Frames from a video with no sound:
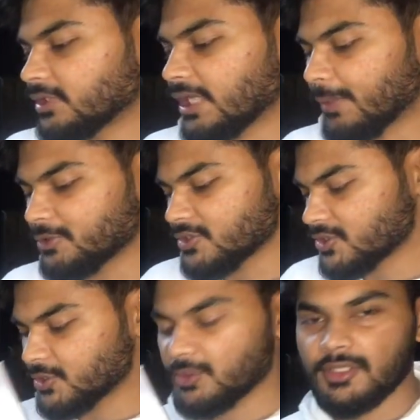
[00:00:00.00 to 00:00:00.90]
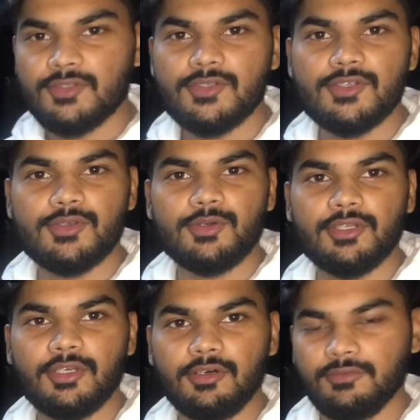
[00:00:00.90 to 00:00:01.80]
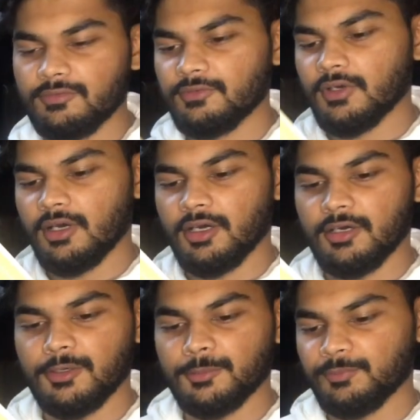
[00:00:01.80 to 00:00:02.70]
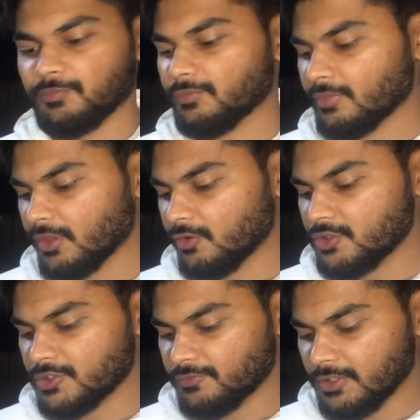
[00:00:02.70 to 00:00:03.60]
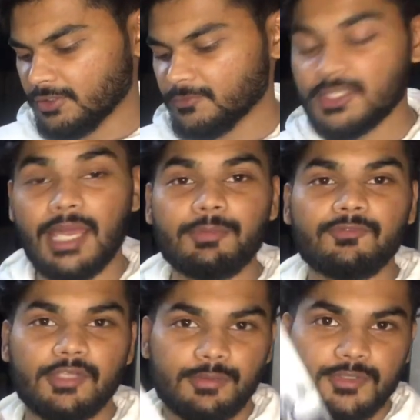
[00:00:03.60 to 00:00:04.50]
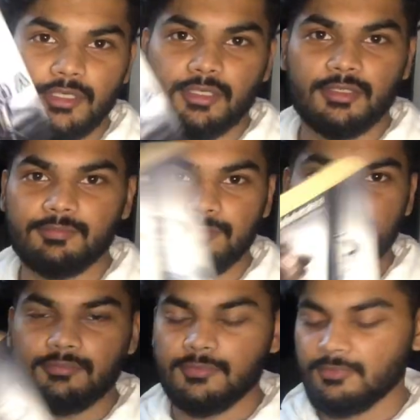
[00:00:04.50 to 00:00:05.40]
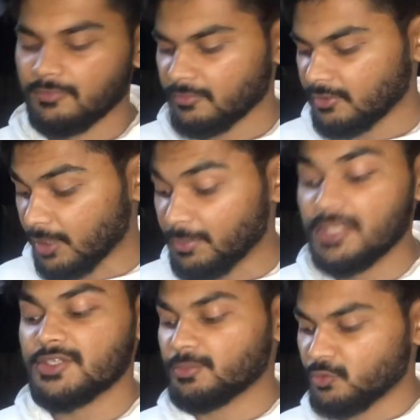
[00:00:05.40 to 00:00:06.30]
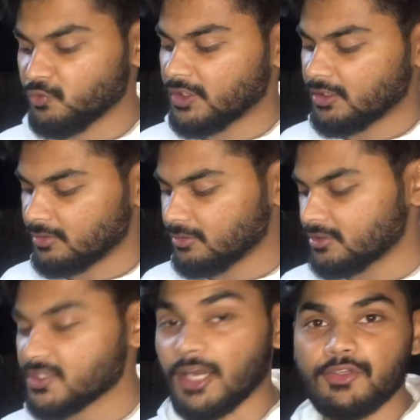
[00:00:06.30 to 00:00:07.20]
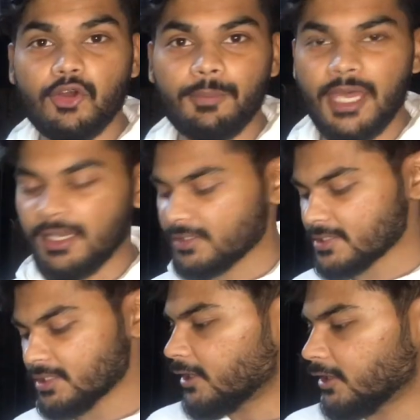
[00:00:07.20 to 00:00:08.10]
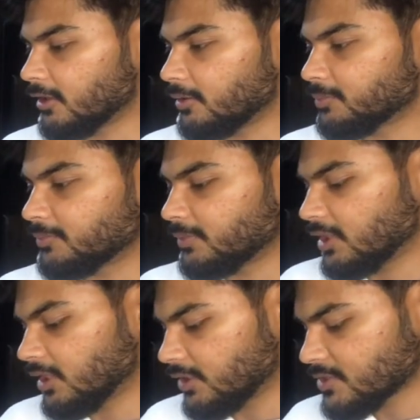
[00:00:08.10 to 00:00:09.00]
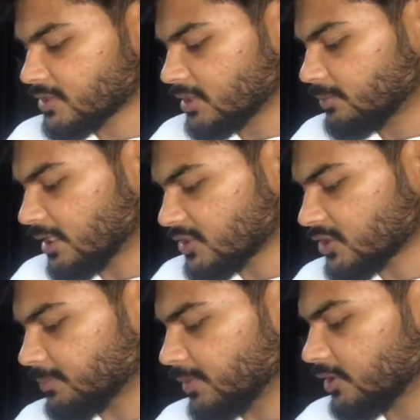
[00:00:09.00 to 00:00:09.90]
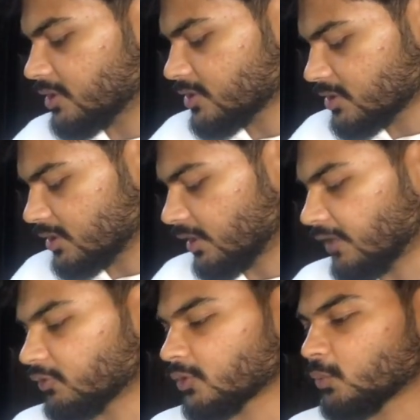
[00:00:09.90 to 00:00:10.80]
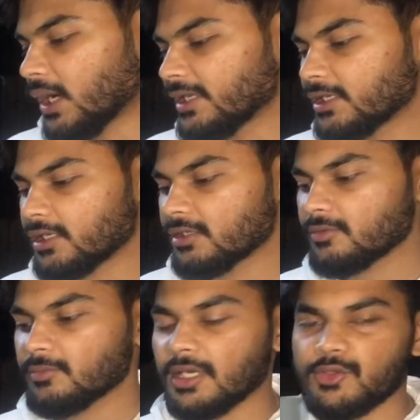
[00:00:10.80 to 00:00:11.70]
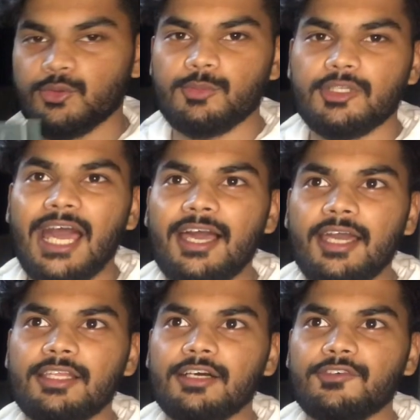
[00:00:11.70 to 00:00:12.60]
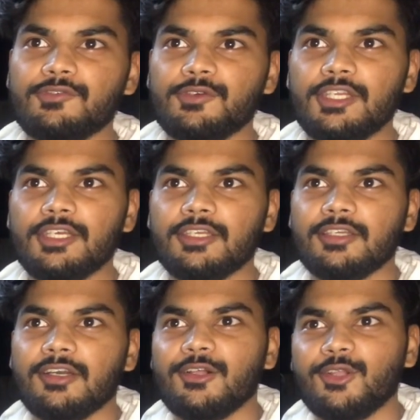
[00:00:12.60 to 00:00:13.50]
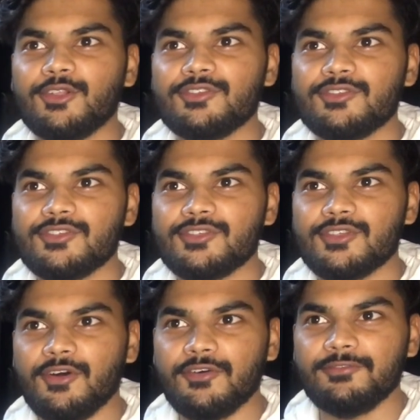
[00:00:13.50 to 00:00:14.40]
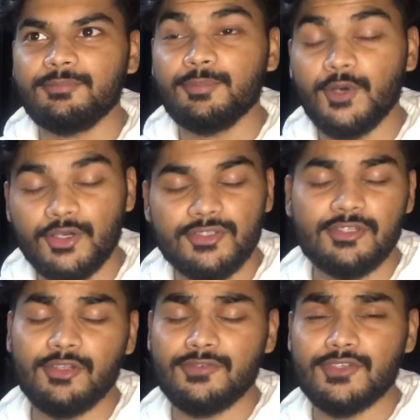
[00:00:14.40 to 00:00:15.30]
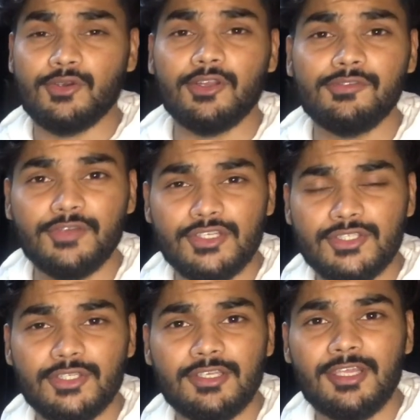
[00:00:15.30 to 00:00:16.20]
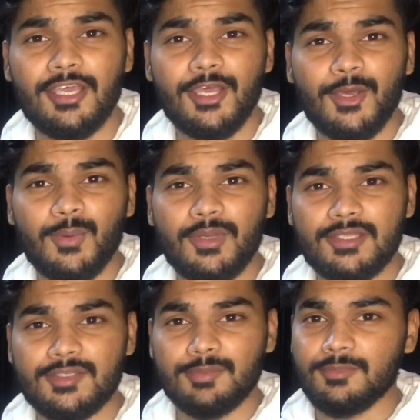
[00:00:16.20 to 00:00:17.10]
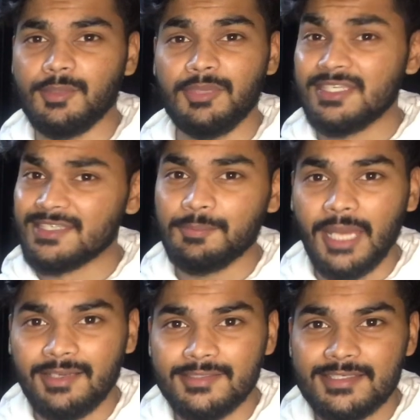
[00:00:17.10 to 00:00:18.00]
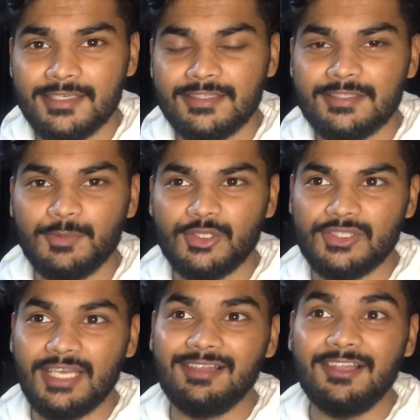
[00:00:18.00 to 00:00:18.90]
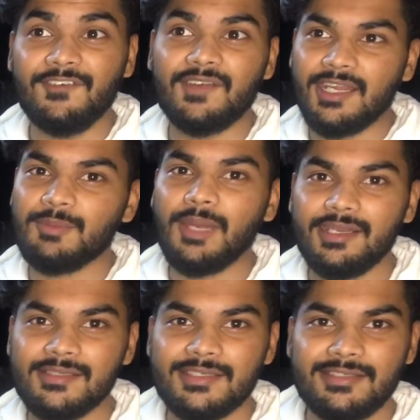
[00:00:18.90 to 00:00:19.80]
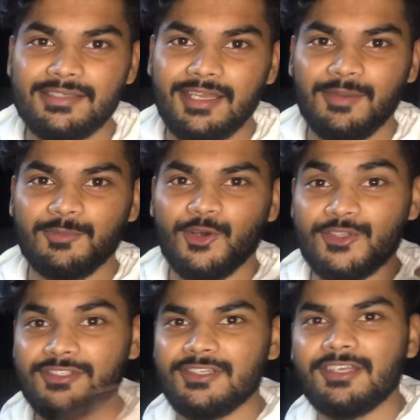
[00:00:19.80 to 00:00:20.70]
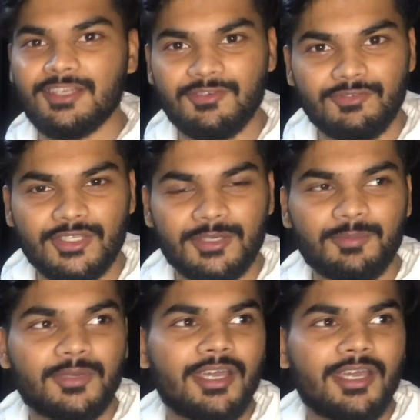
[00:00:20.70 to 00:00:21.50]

Captain's Duty, it's the story of Richard Phillips, Captain Phillips, amazing movie starring Tom Hanks. Heresy by J. Paris. Then I've got Viking by Swan. But I love reading lots of books, lots of historical fiction with some amazing battle scenes because I love writing battle scenes and I'm constantly craving for them.